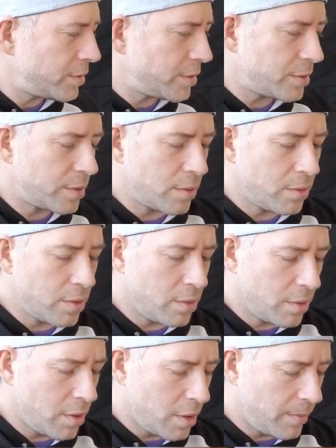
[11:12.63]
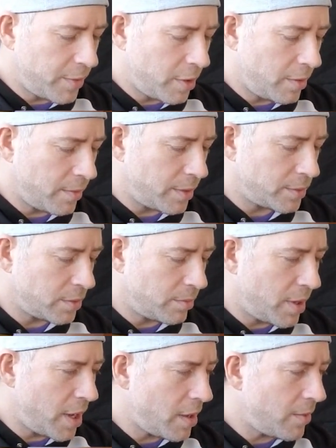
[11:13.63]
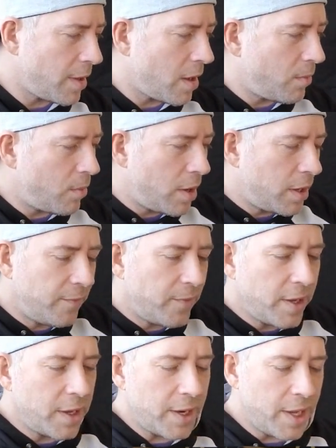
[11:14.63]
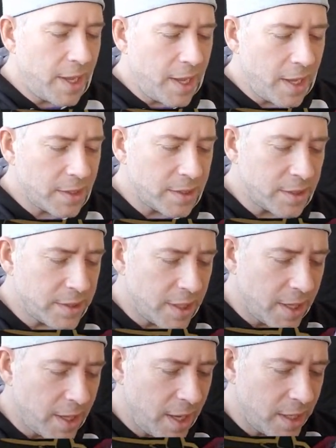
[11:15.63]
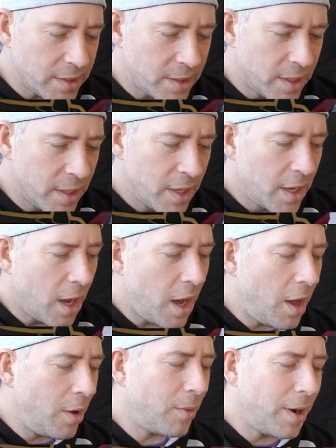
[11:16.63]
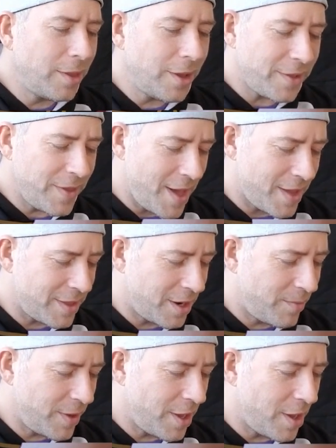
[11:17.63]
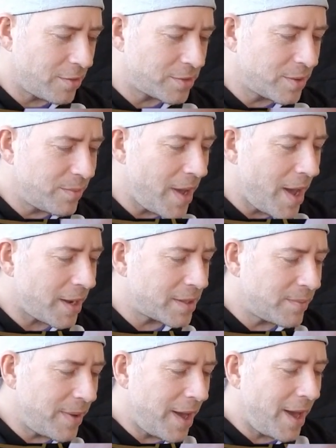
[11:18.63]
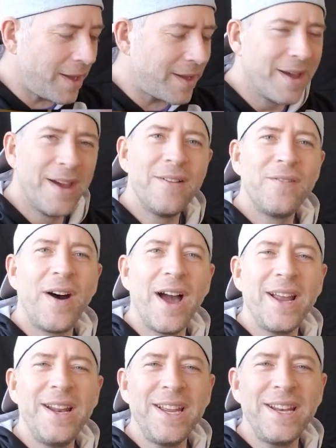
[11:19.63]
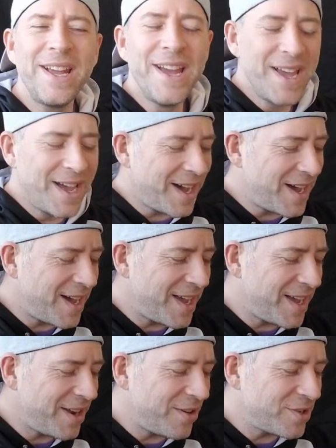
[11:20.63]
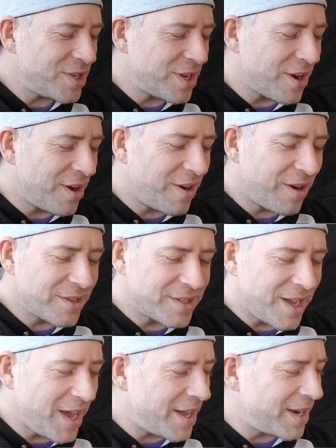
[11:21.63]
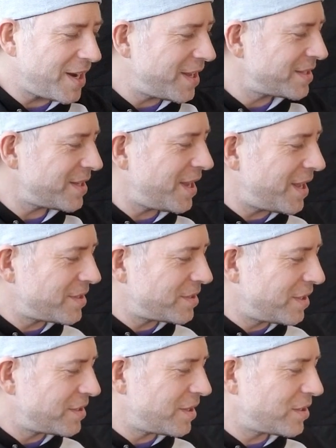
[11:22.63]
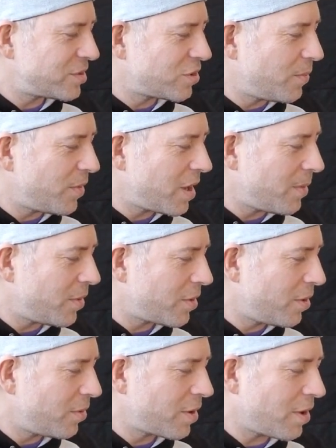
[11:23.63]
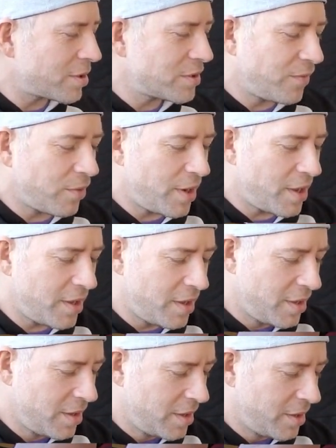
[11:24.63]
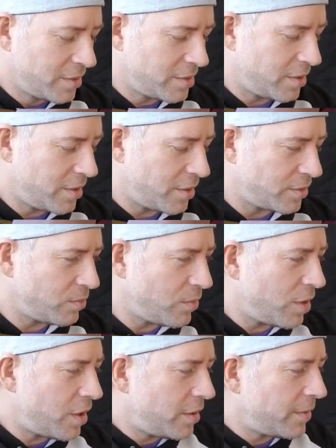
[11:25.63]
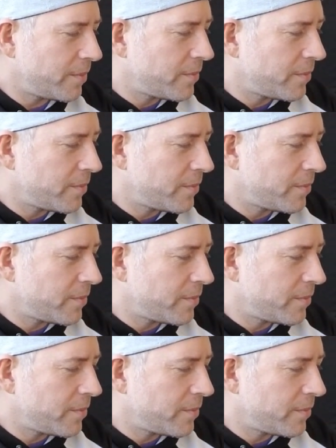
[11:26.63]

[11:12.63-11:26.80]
throw a code card up there anyway. So bang, we got one. If we can get a hit, is it a hit? Oh, look at that. There we go. So back-to-back fighting energy cards, and it is a hit. So let's throw up a couple code cards for you. So there's one.